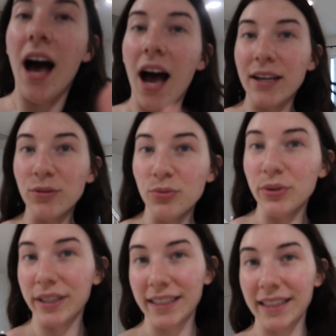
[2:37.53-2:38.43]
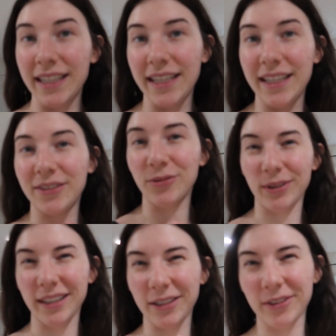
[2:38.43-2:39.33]
I really
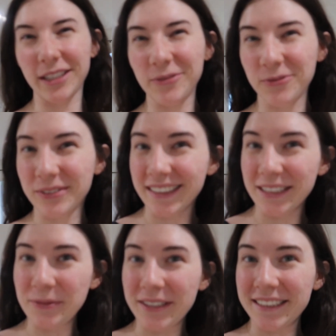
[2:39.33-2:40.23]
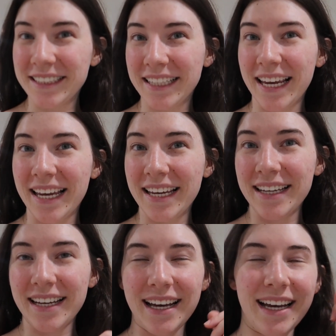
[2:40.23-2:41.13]
want to
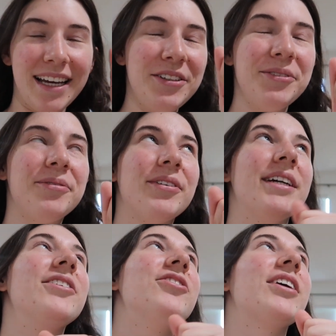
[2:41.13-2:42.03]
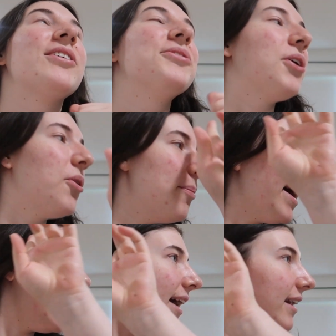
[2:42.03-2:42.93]
get a new fridge, like so
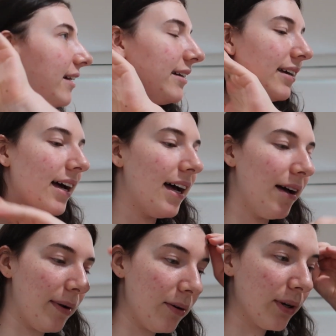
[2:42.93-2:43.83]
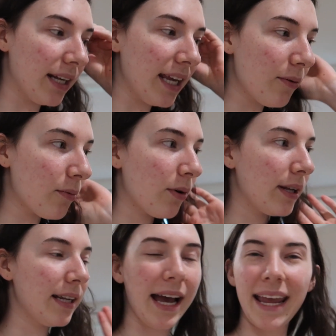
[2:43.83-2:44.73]
bad. I want to get
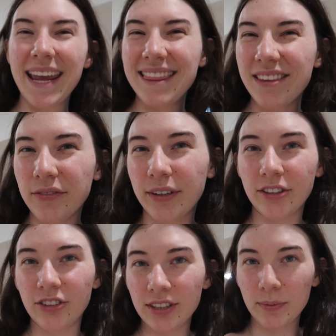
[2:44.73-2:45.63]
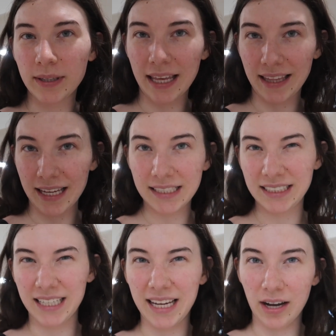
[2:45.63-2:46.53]
one. I hate the fridges when they like
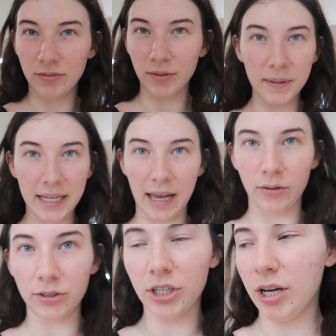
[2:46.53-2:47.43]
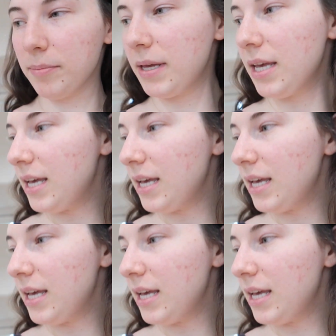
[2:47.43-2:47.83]
stick out from the countertop,